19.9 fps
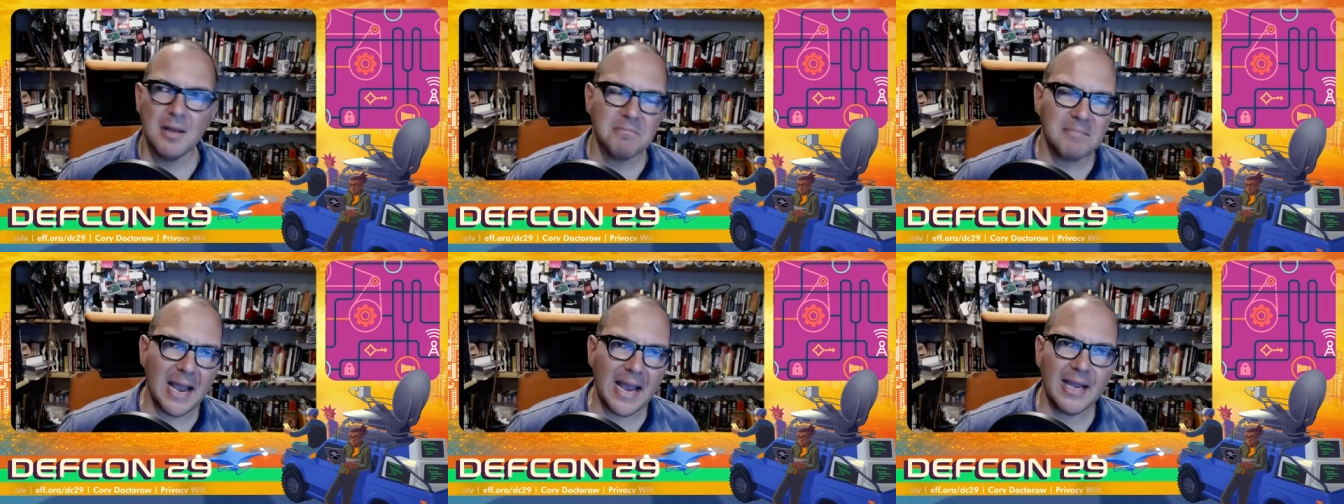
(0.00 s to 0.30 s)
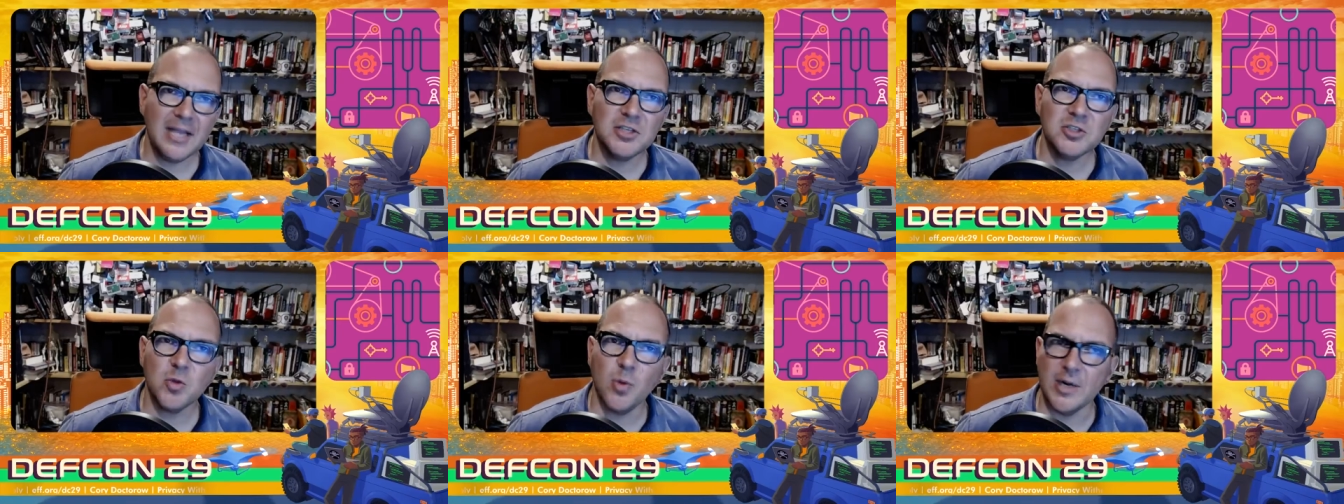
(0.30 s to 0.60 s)

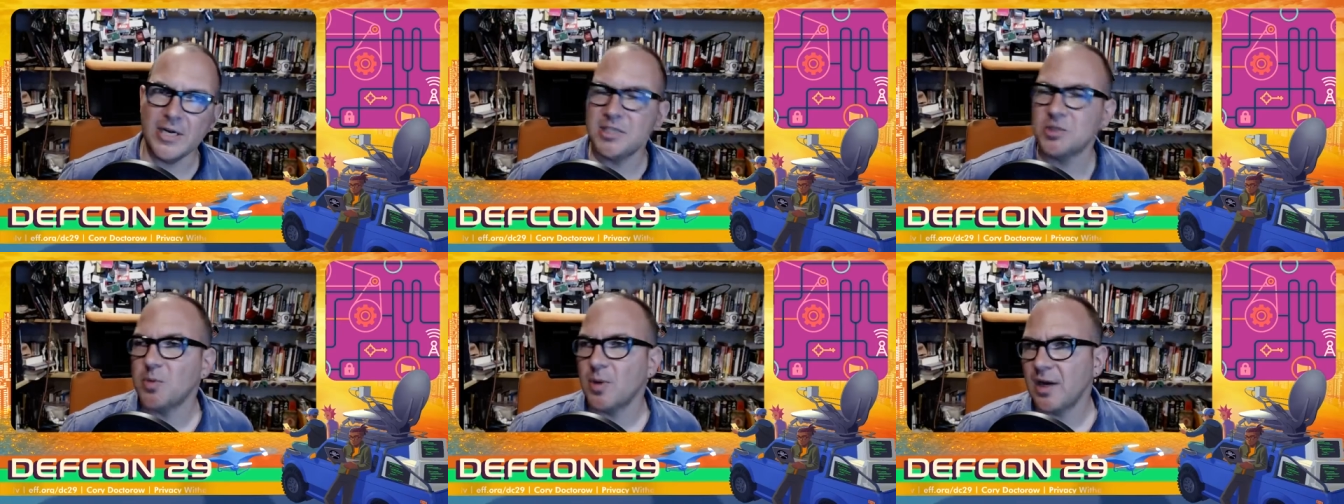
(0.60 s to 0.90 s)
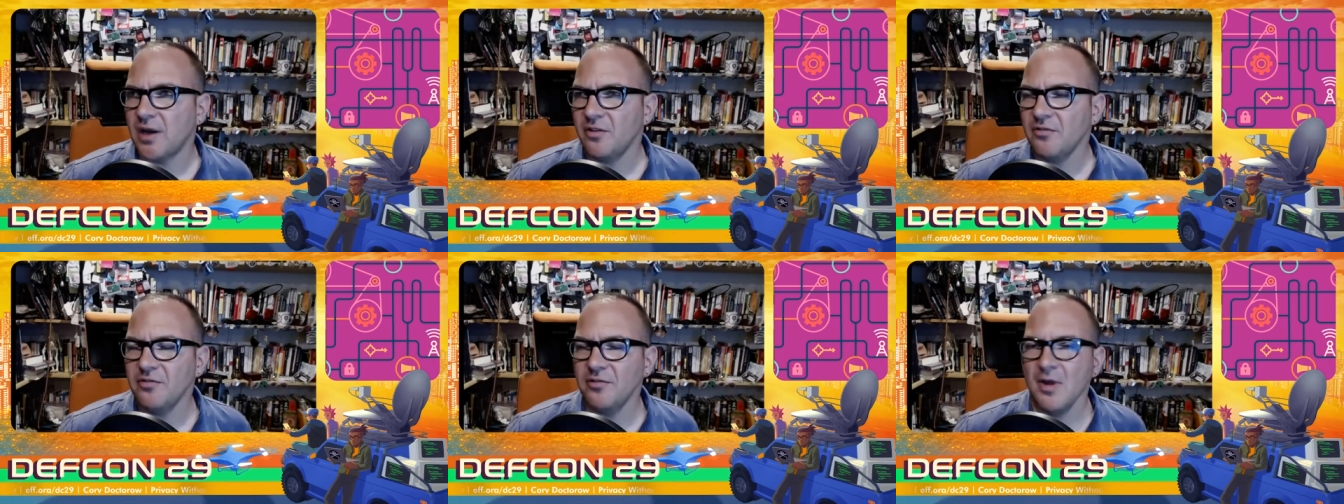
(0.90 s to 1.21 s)
Back in
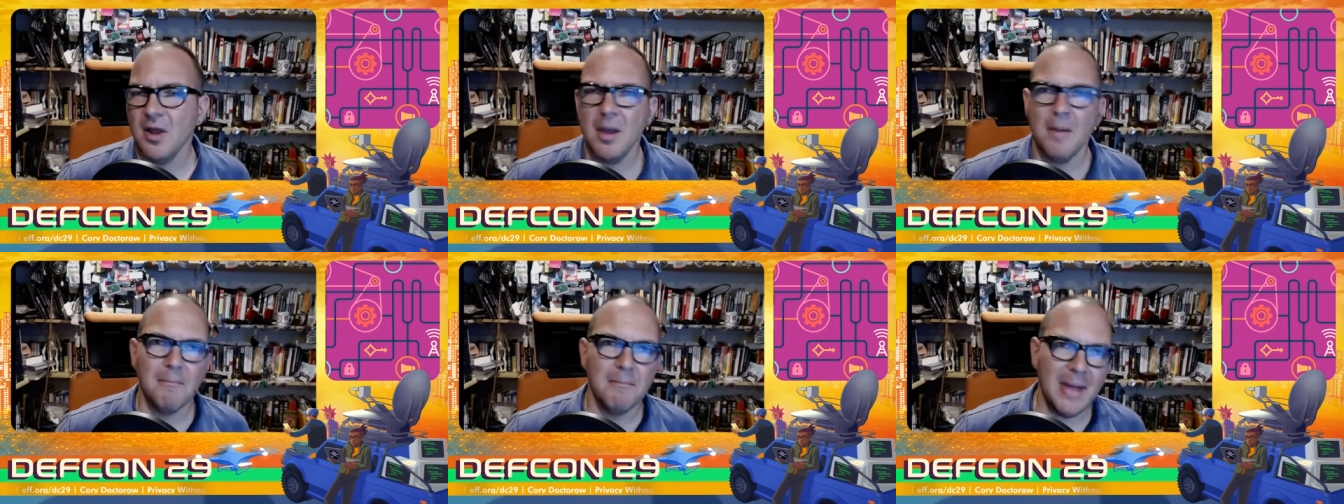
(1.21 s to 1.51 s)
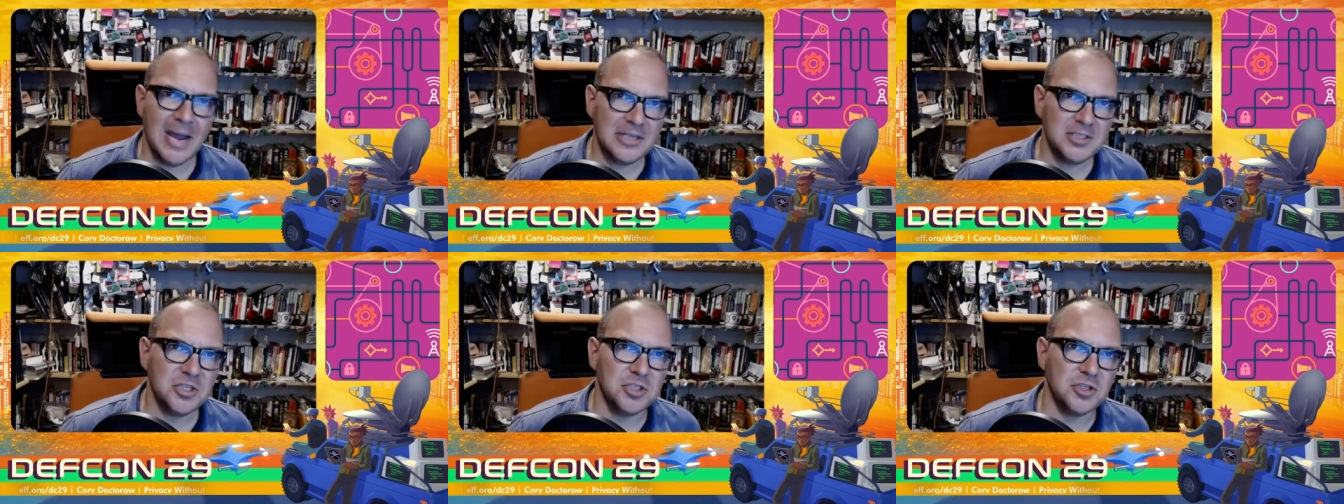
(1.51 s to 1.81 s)
2012,
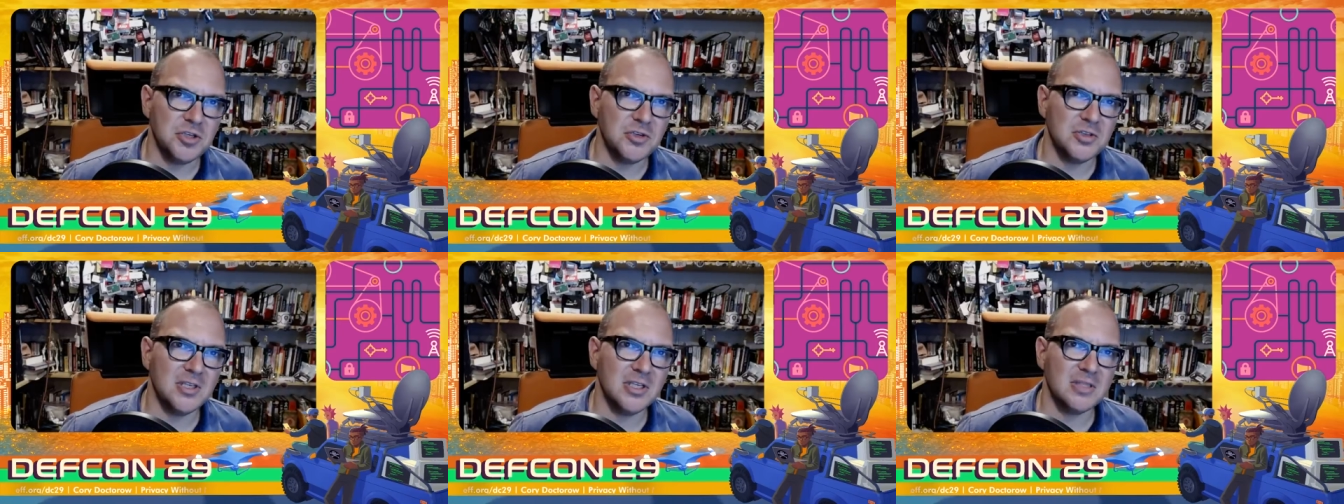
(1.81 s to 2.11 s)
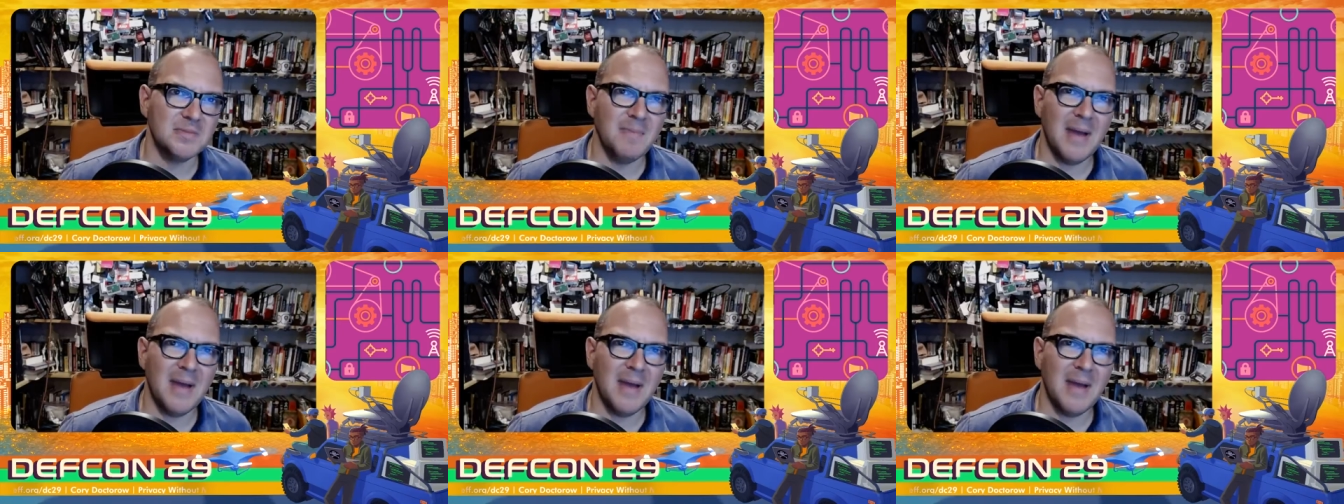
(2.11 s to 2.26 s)
Massachusetts